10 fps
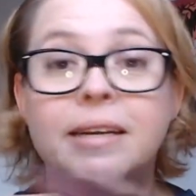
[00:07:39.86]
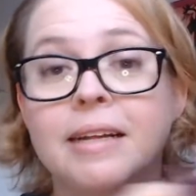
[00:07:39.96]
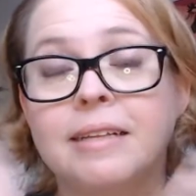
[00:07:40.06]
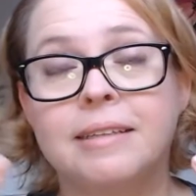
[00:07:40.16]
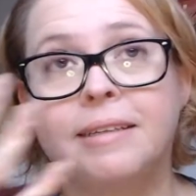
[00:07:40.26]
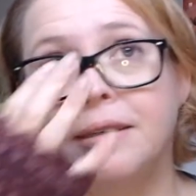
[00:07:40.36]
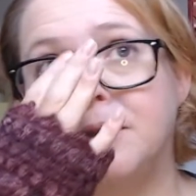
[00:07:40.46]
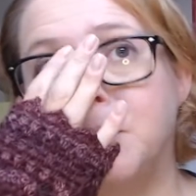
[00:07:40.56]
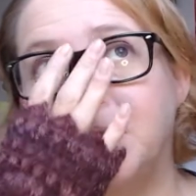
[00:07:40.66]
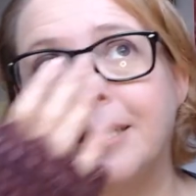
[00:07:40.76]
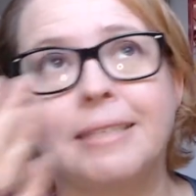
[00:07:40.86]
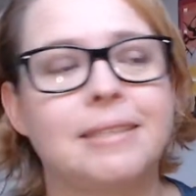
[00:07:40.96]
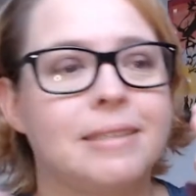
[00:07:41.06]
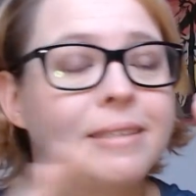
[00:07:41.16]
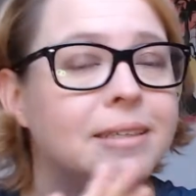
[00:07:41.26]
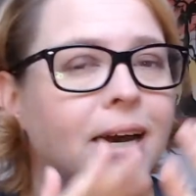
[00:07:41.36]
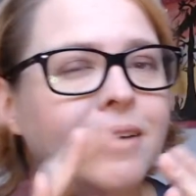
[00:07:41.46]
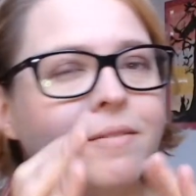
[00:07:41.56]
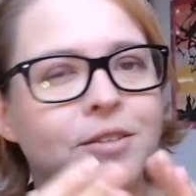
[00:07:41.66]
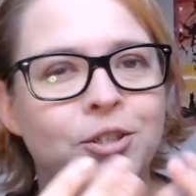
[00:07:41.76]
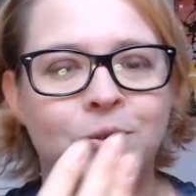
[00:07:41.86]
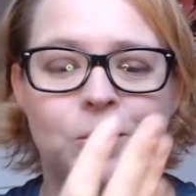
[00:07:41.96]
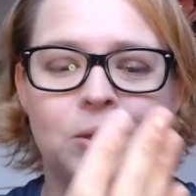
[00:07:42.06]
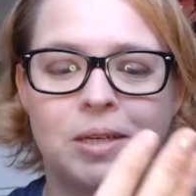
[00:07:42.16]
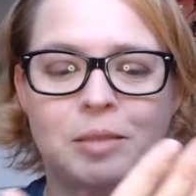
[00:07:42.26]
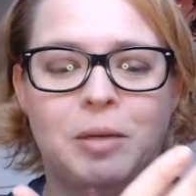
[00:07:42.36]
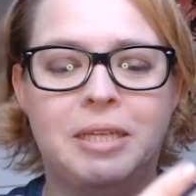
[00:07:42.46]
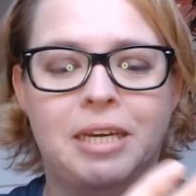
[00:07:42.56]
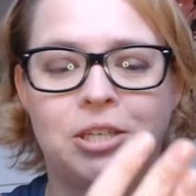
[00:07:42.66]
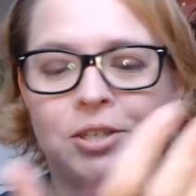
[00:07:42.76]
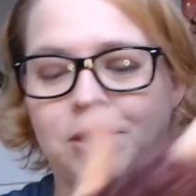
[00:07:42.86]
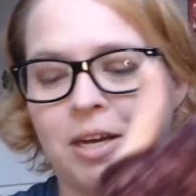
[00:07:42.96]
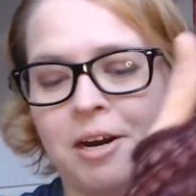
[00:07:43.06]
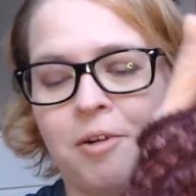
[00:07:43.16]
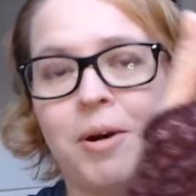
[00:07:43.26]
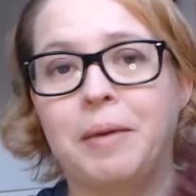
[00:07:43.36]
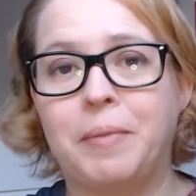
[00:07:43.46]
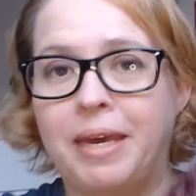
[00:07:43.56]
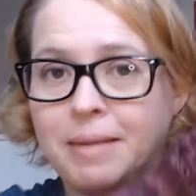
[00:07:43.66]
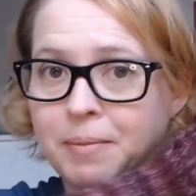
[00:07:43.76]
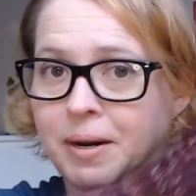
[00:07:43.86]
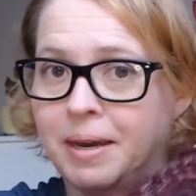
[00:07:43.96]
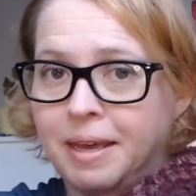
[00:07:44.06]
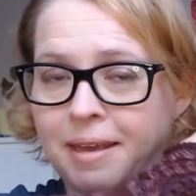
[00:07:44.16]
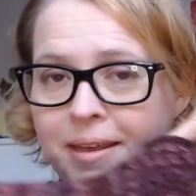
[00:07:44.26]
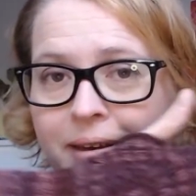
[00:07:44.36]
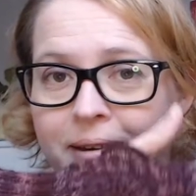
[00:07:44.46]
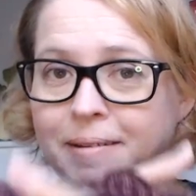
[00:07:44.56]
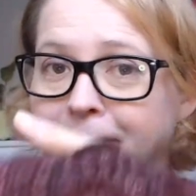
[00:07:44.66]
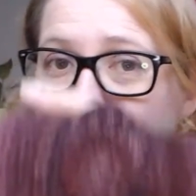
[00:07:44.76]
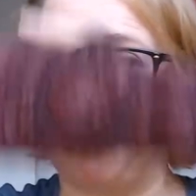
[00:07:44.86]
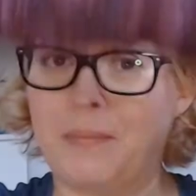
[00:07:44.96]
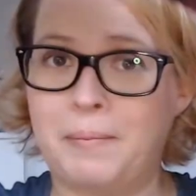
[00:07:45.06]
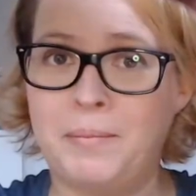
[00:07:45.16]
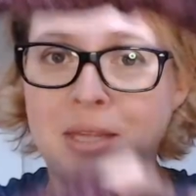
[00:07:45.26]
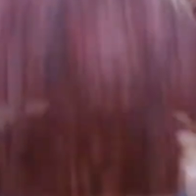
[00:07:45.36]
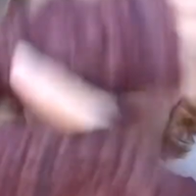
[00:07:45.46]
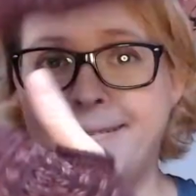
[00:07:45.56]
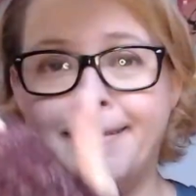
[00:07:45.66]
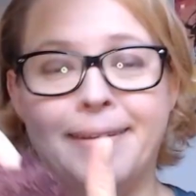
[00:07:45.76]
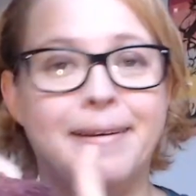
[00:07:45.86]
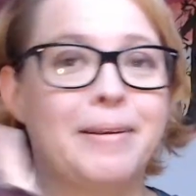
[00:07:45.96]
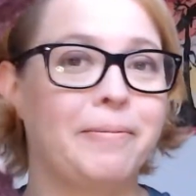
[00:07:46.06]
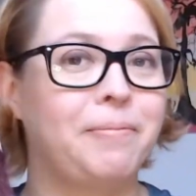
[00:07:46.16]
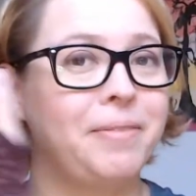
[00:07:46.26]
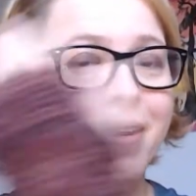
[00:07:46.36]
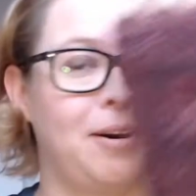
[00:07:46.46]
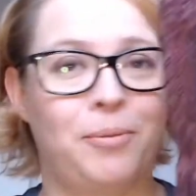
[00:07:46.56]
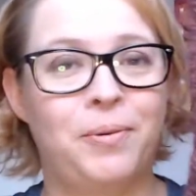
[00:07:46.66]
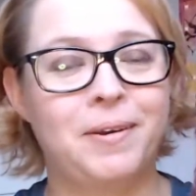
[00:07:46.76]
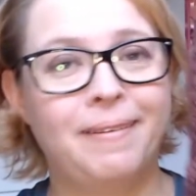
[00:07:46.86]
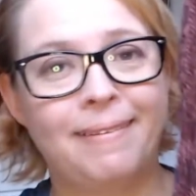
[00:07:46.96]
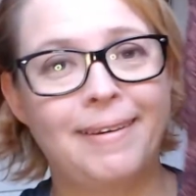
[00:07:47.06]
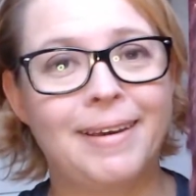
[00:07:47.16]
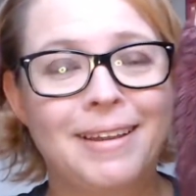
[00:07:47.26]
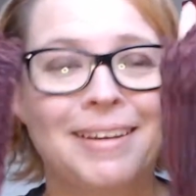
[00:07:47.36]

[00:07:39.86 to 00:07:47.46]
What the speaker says: this was kind of a short explanation how I made my mittens. Hope you can see it.